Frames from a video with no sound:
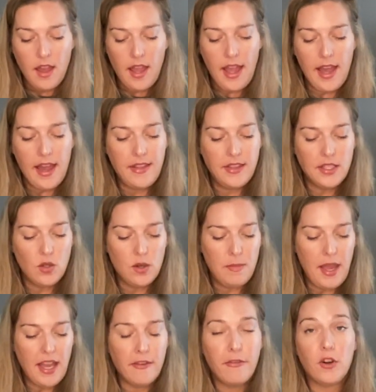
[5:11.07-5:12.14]
And this would
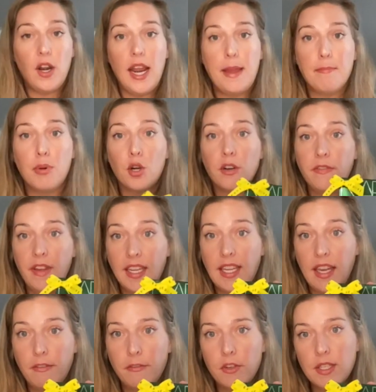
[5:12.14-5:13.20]
make for a perfect
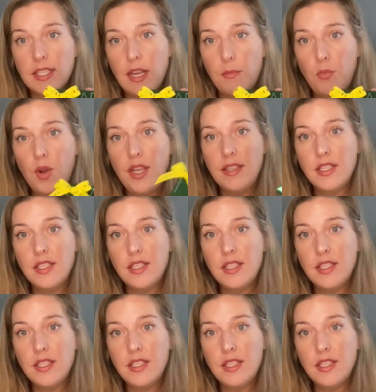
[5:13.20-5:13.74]
gift for someone.